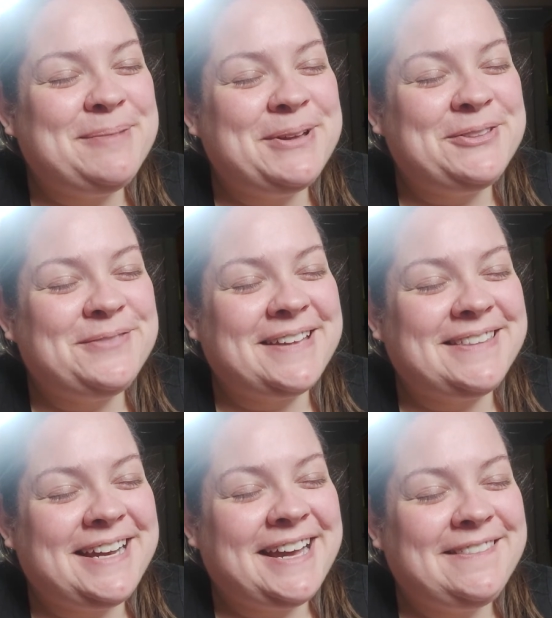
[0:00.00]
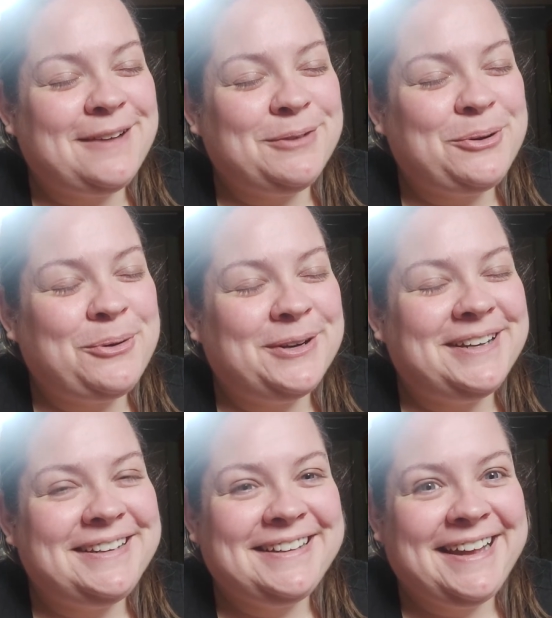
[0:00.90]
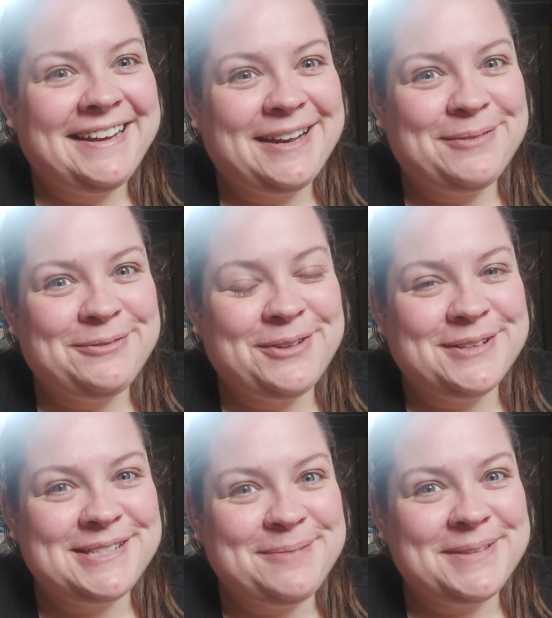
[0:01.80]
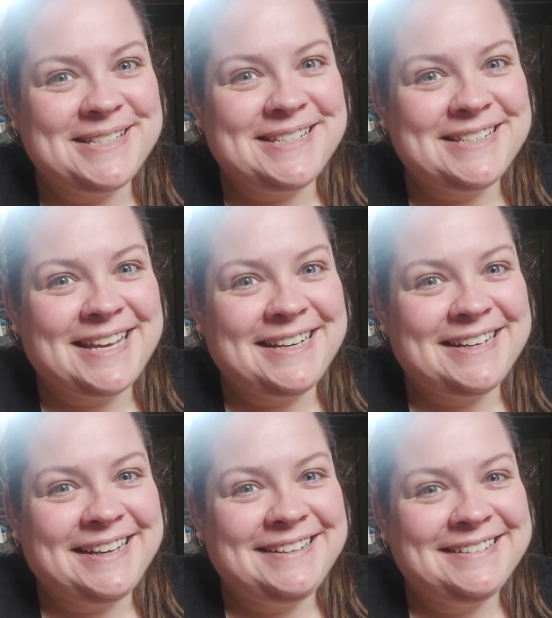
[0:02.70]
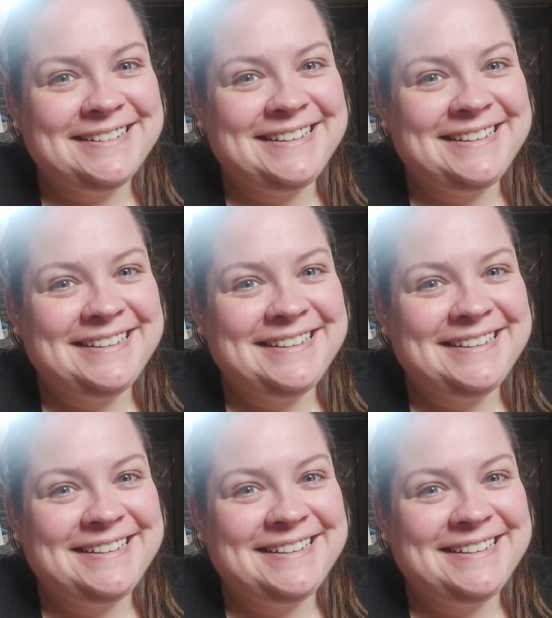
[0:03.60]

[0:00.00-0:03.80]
me about the fact that I had that recorded and I would fall asleep listening to that at night.